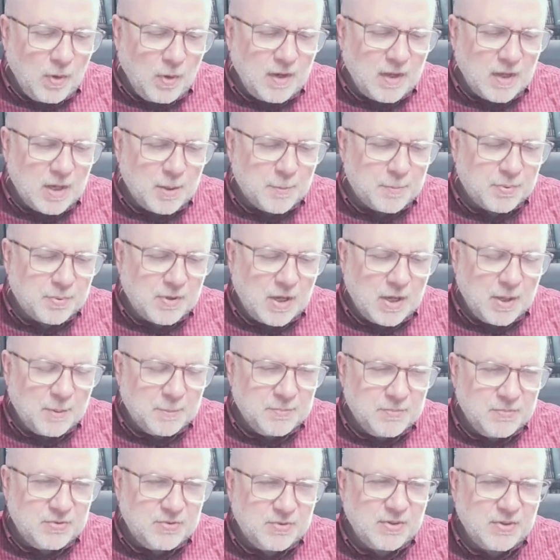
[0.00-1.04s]
kind of
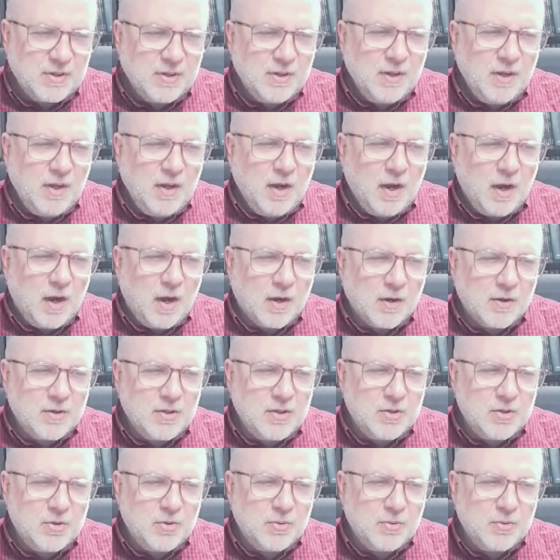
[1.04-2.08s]
problems are
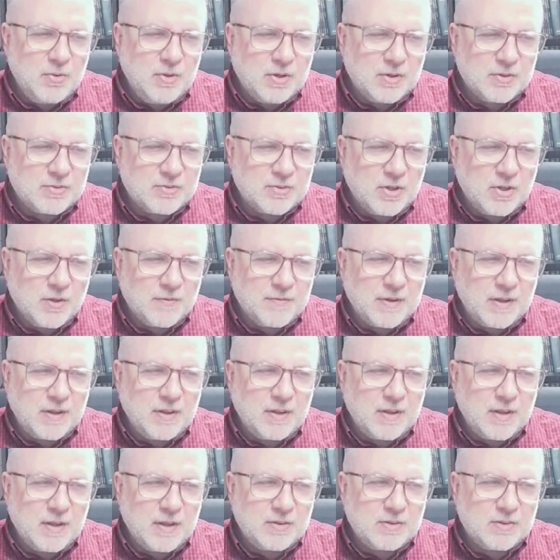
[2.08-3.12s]
you solving
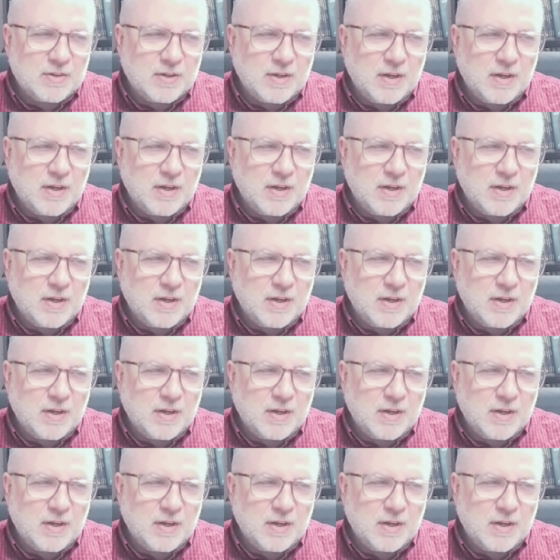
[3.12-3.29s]
that